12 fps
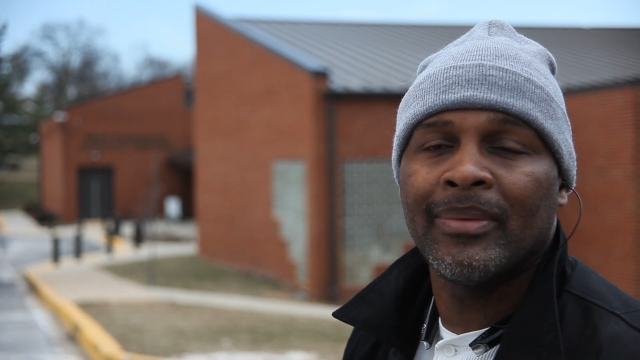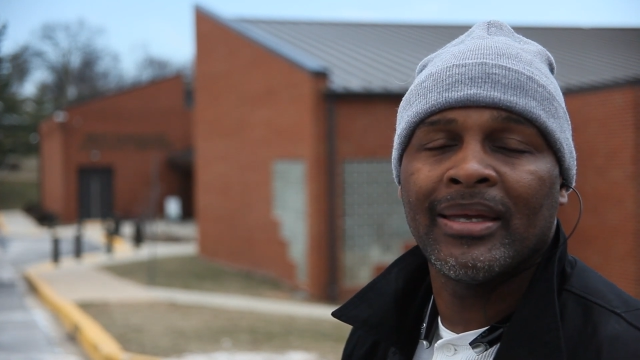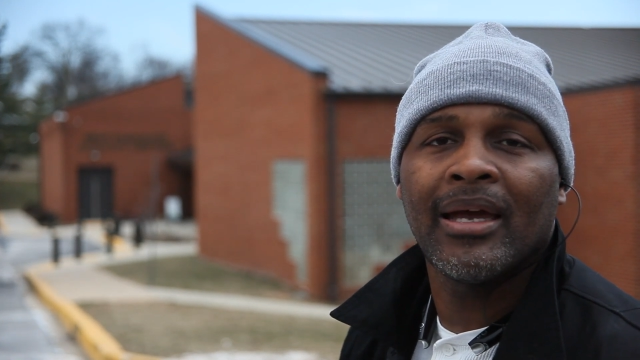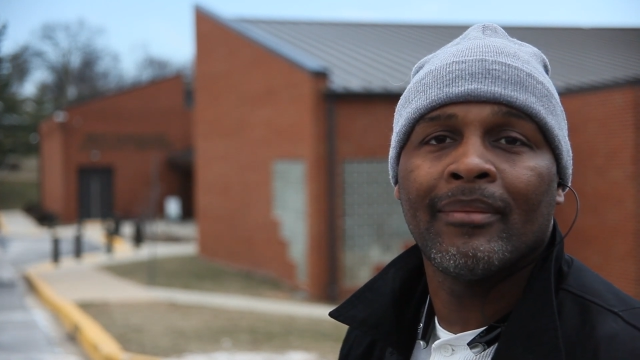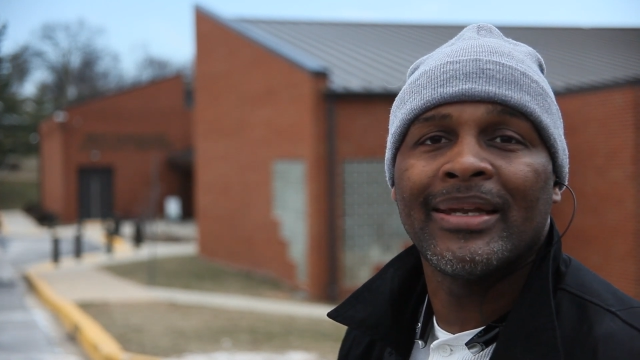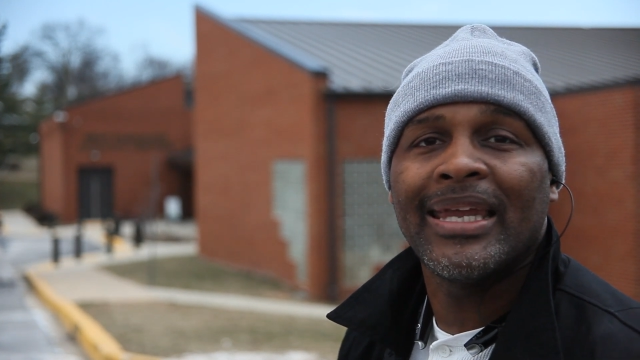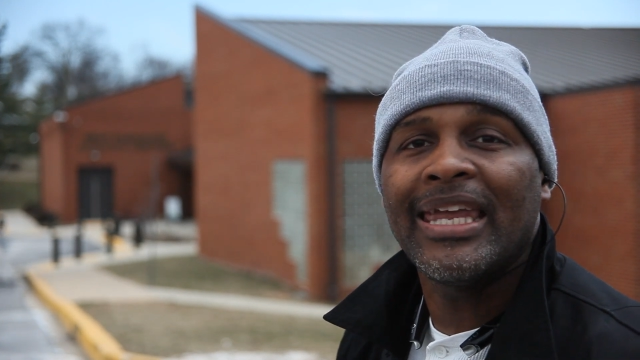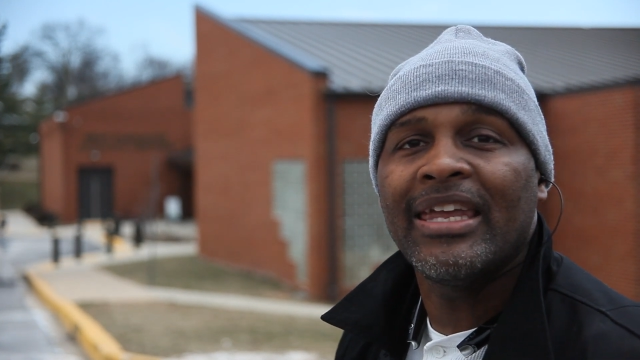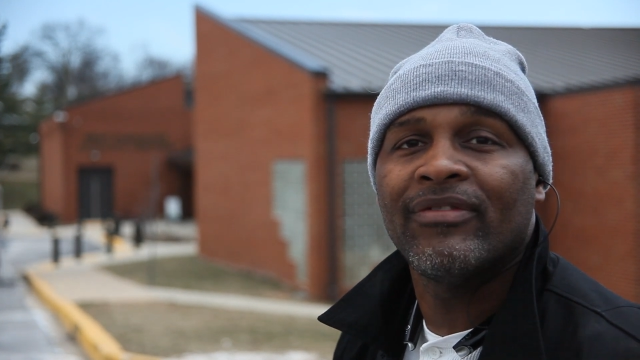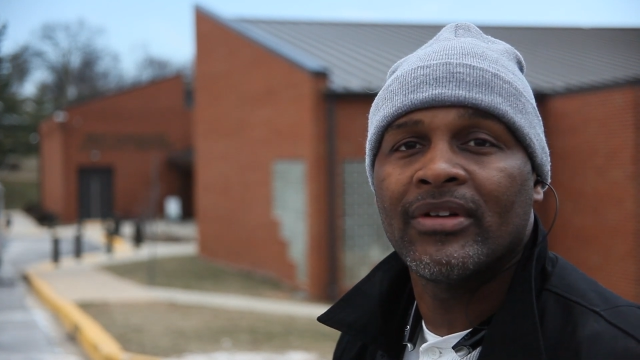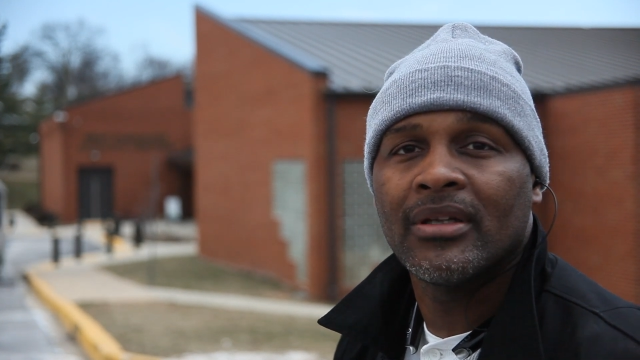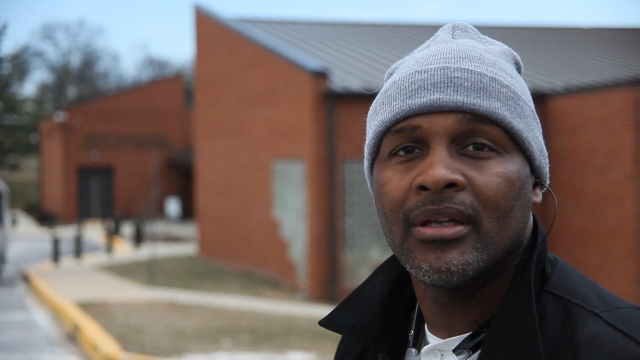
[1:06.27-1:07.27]
becoming
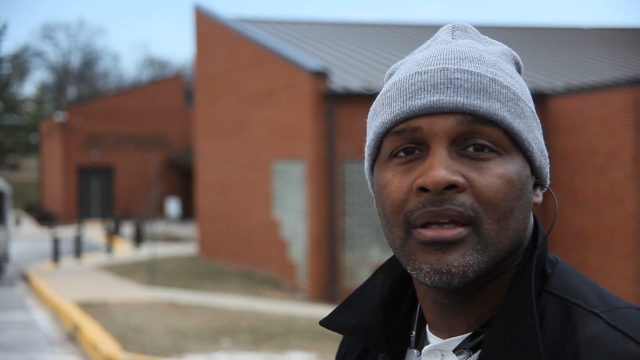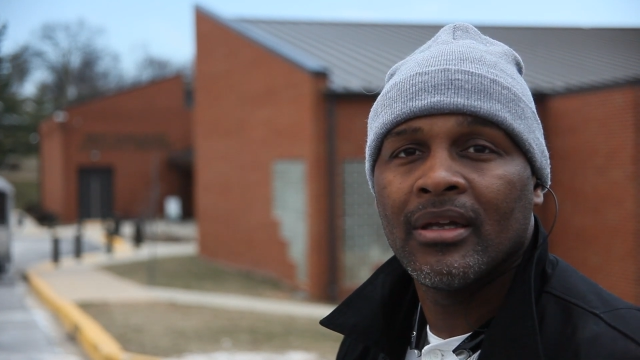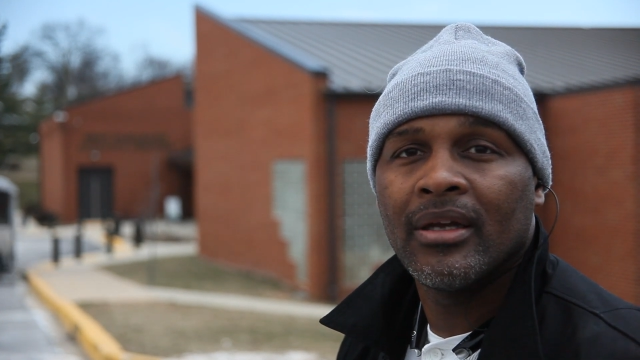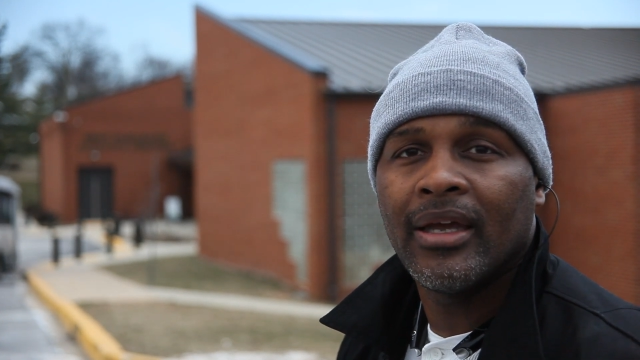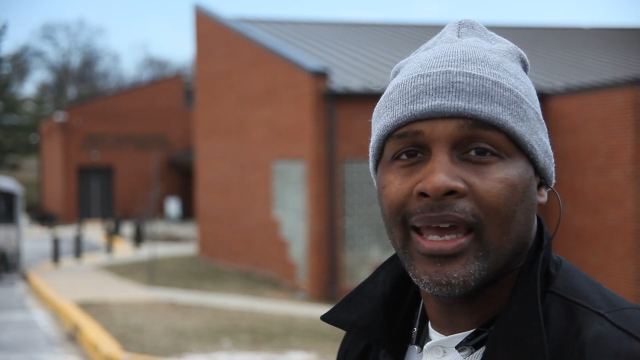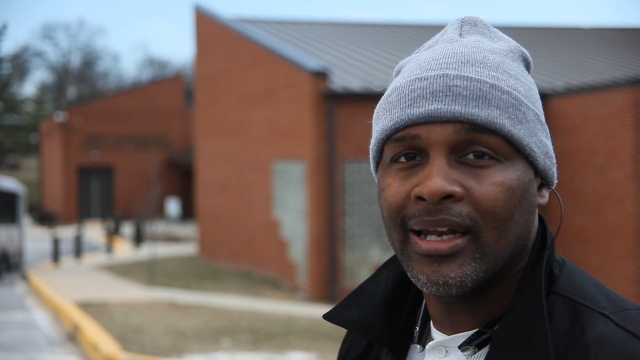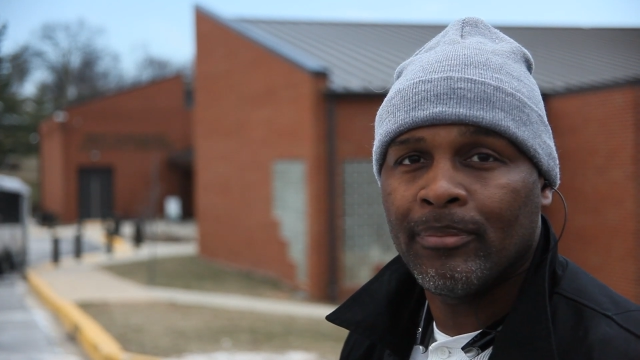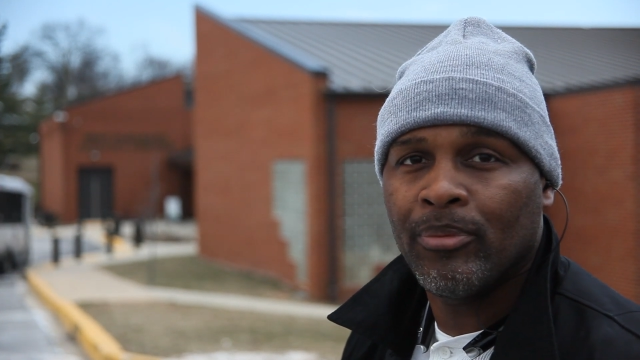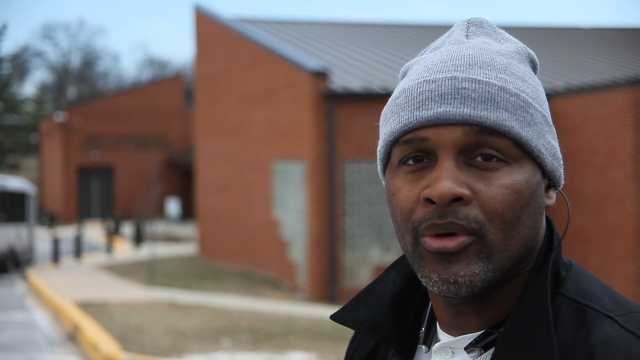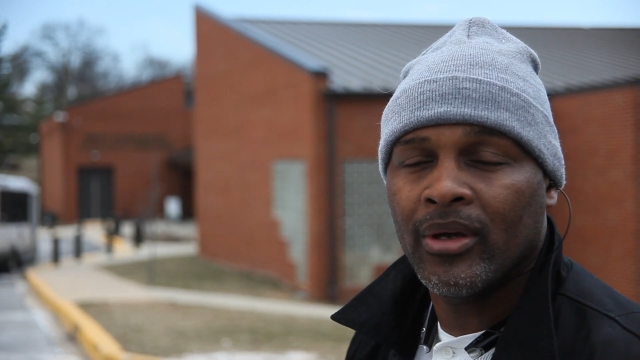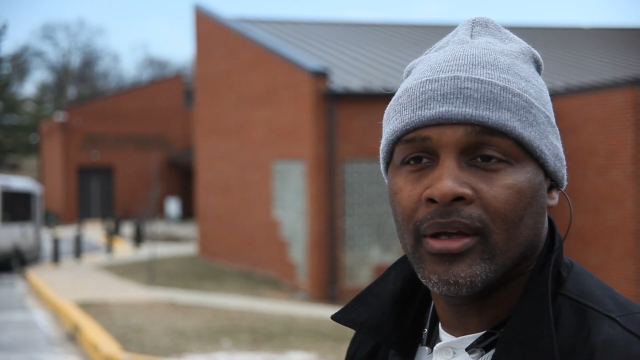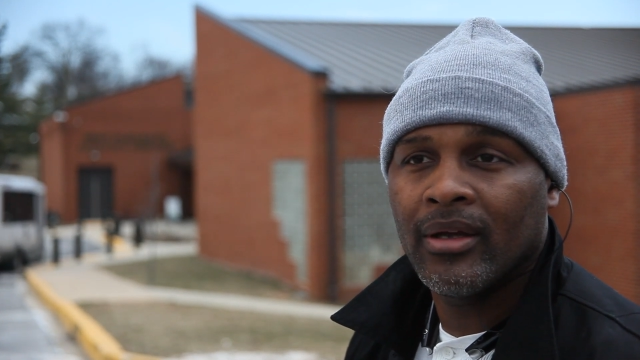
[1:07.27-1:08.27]
even at a
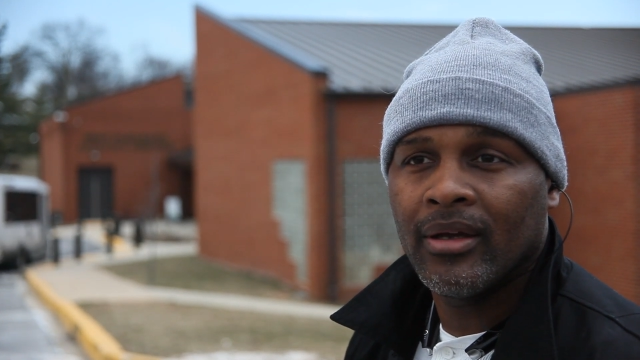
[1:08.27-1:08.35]
point.